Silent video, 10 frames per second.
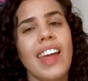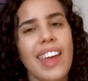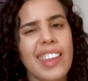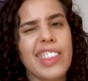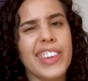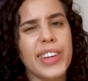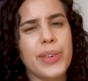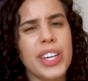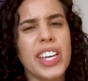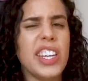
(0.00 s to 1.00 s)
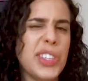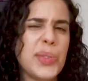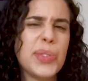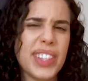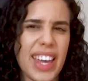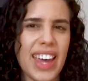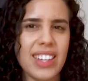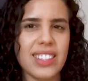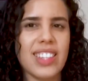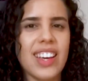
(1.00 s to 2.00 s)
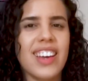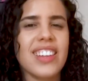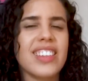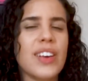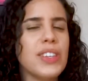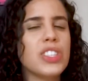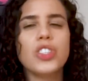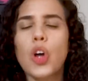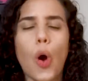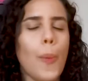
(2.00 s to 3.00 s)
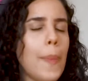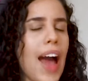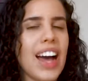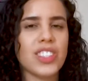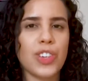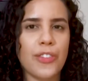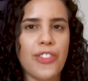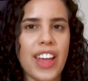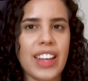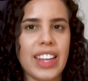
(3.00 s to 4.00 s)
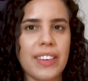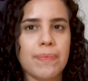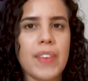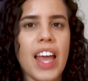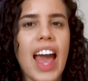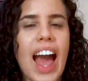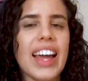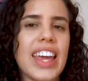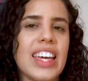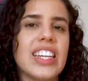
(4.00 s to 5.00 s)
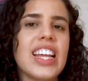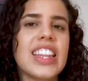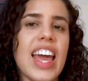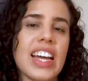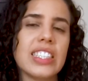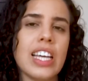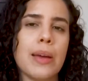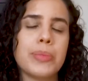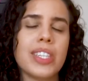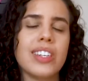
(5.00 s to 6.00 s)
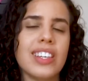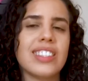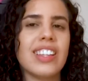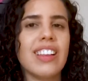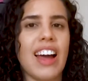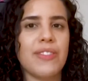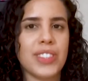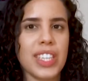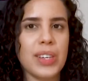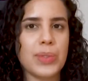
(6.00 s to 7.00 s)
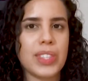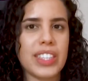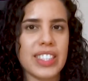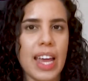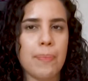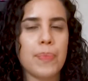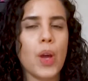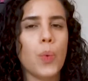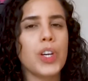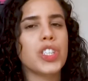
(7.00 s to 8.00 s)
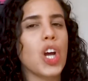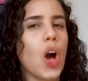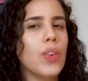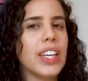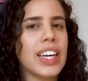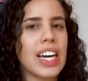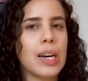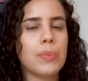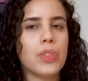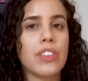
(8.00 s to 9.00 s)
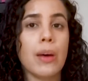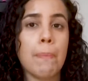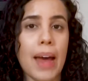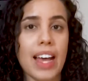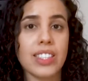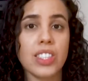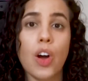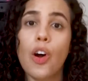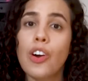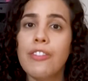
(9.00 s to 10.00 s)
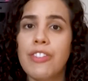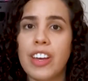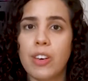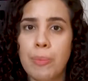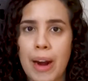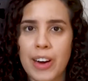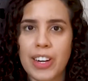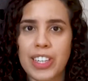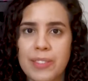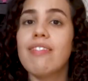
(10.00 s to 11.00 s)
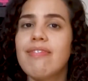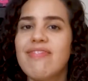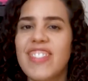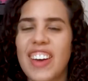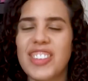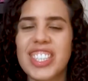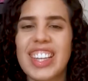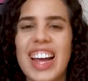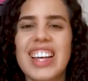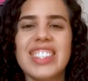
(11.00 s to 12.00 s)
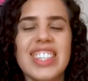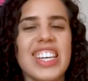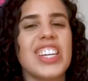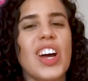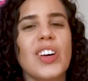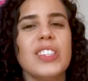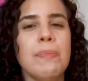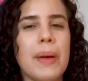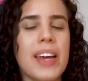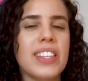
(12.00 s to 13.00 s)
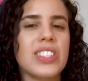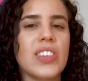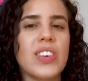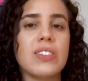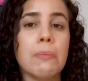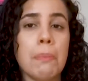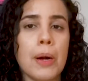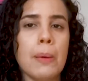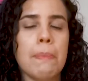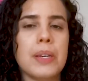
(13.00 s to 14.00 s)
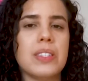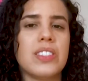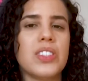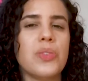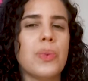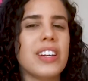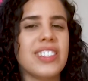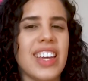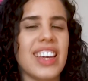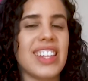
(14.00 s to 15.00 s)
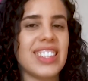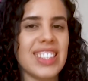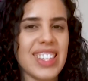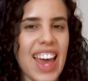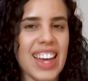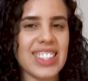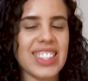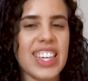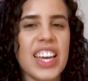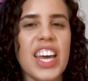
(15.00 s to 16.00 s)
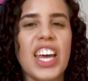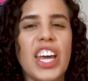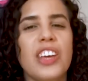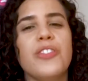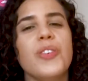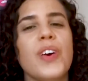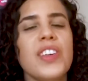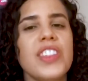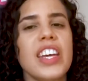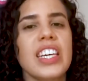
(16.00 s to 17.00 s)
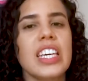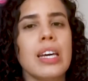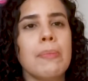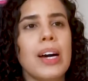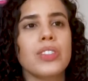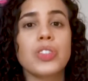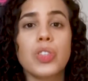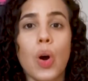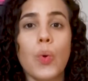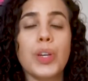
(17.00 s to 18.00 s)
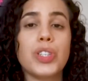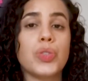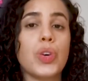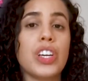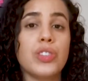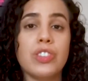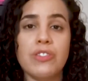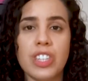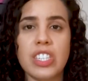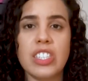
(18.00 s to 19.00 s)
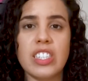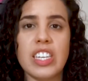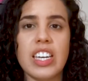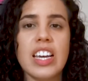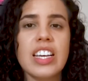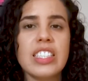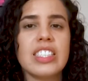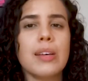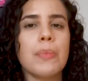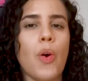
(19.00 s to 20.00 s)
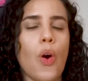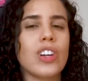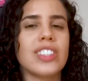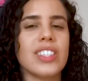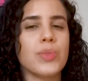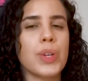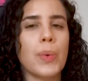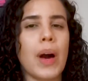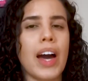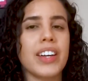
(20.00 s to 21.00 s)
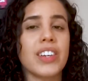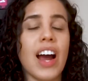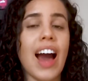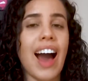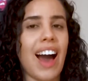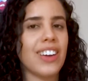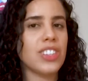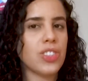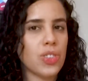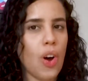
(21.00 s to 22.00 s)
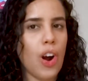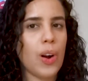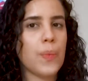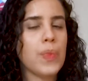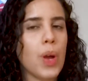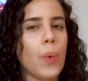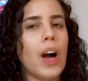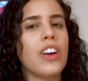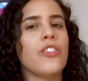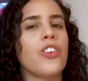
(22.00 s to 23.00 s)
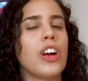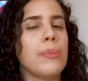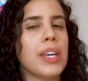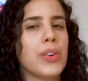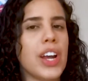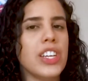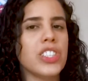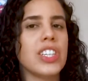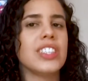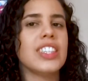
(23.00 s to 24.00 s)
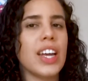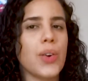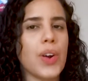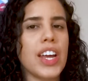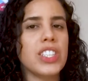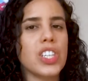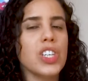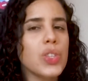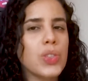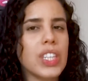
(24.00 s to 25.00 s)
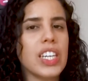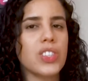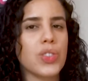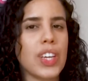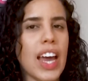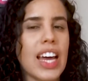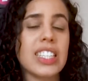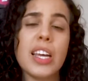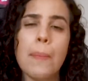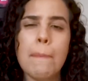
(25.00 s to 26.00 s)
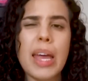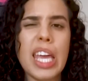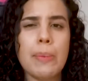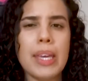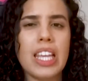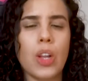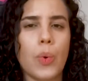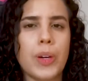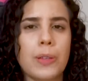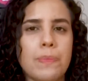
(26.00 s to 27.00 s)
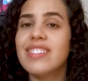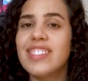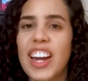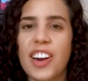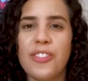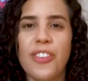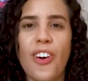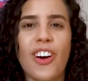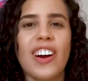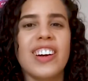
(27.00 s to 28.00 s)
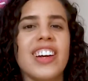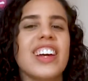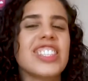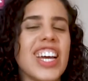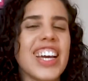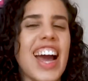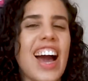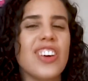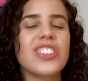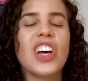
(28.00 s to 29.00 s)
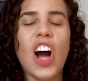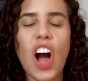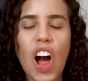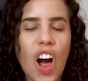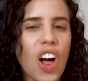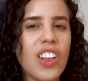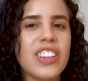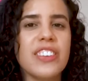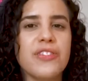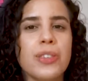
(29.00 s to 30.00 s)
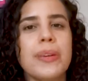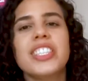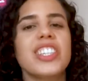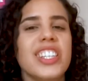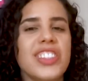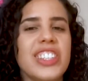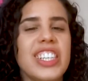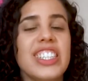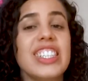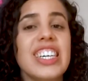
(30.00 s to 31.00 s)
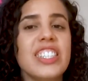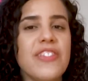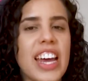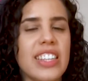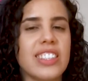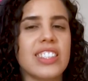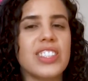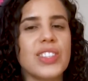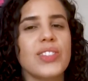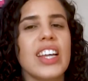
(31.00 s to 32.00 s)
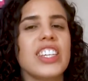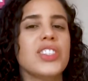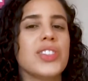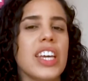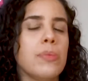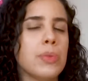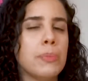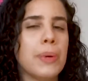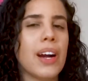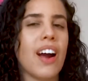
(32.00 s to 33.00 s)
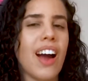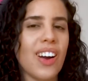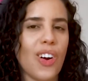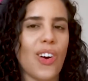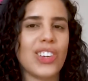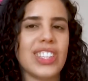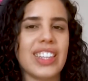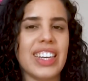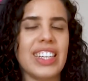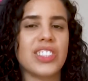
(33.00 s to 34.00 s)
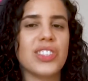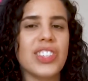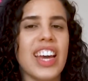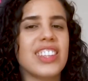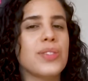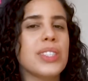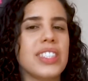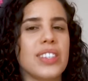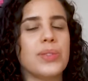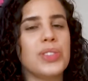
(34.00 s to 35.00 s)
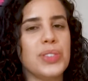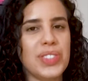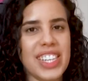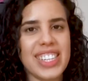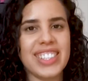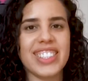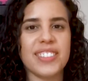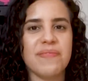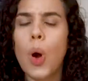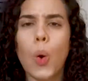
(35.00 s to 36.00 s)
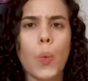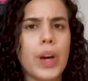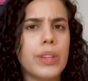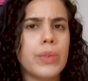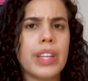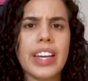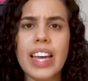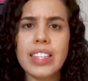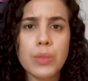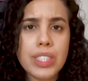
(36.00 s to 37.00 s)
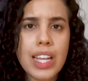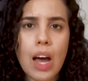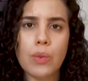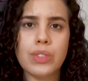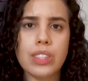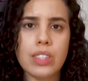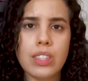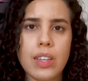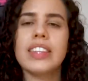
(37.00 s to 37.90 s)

In theory, you can't. There is no pass or failing. Again, the exception is the life skills exam, which only comes with a pass or a fail mark. Nevertheless, it all depends on the purpose you are taking the test. If you are thinking about going to a university, some courses require a higher score, while for immigration, the grade you need to get may be lower. Therefore, check out all the information you need in advance so that you can prepare accordingly to get the result you need. When will I get the results?